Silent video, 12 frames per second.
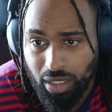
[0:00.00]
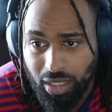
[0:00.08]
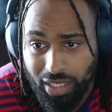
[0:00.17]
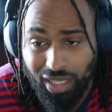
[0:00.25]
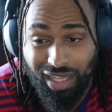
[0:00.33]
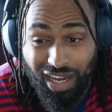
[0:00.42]

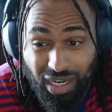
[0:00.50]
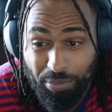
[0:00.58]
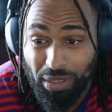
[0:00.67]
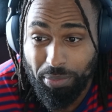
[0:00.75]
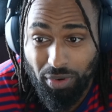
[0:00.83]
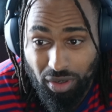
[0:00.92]
And a lot of
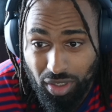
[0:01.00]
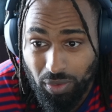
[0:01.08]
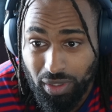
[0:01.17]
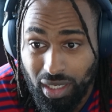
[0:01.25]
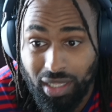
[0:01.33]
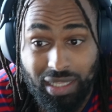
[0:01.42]
people are
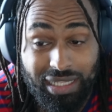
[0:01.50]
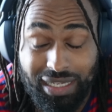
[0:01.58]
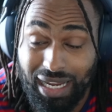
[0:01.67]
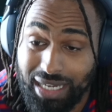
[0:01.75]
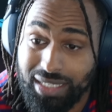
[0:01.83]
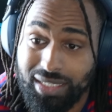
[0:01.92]
doing that. And
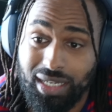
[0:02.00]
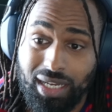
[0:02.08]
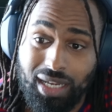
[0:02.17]
guys,